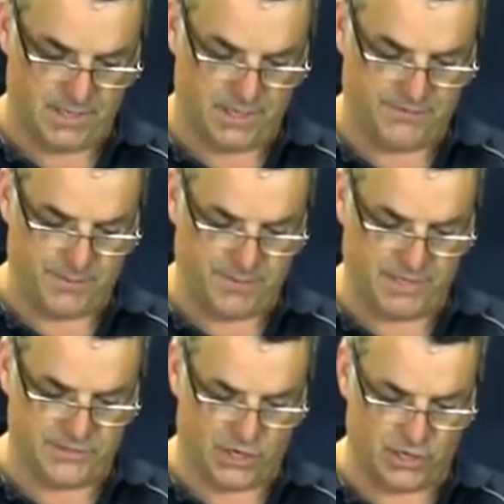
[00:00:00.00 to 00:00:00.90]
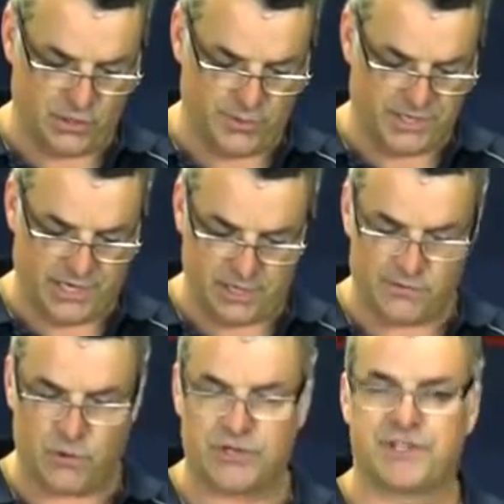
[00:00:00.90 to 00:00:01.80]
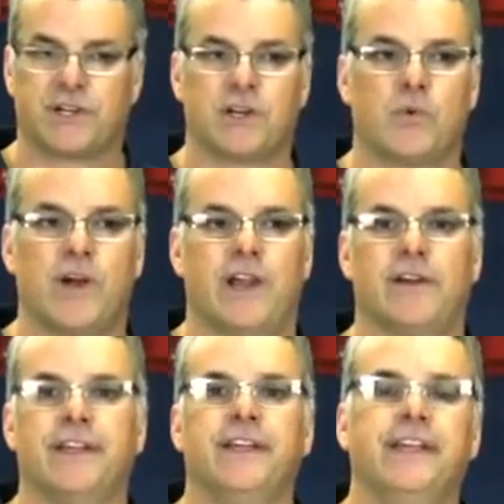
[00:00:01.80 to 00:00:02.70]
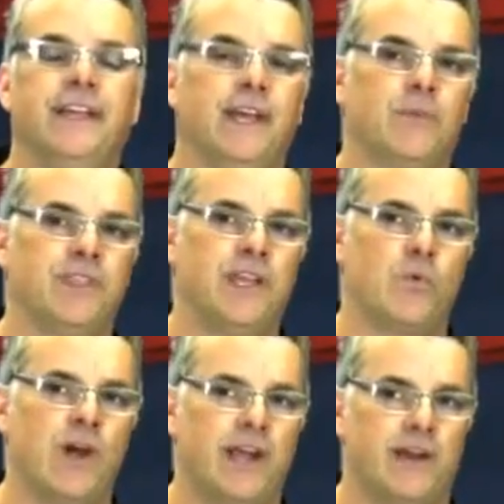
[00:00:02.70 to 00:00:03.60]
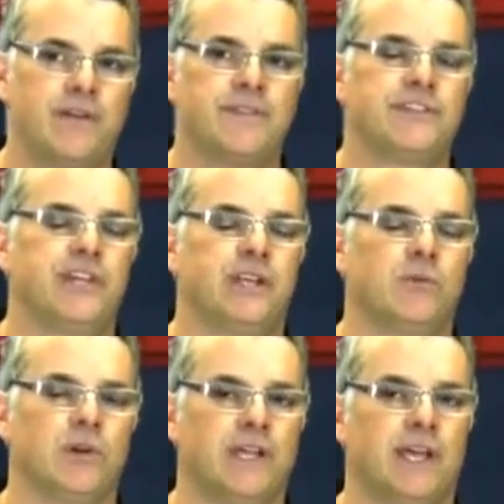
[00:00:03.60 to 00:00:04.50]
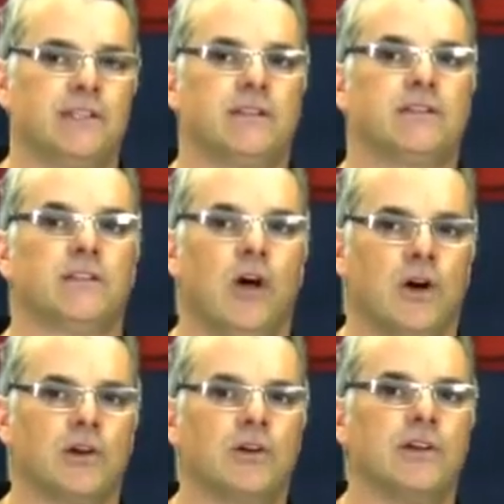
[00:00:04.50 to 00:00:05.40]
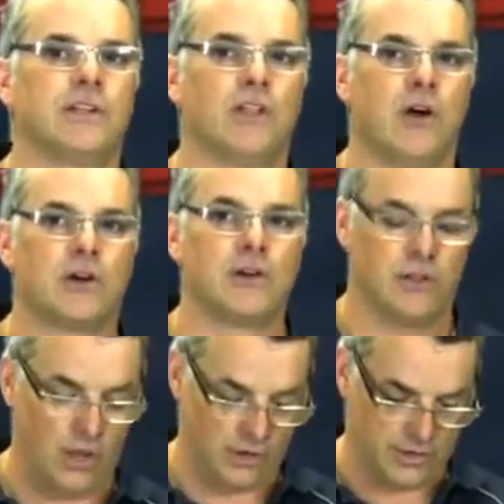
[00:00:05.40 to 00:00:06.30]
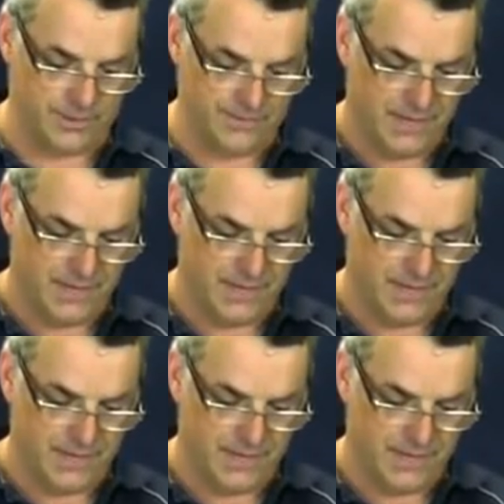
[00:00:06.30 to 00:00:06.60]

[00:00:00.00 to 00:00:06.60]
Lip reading: If the pins aren't lubricated, of course they're going to wear. And when they wear, the chain will get longer and longer and longer.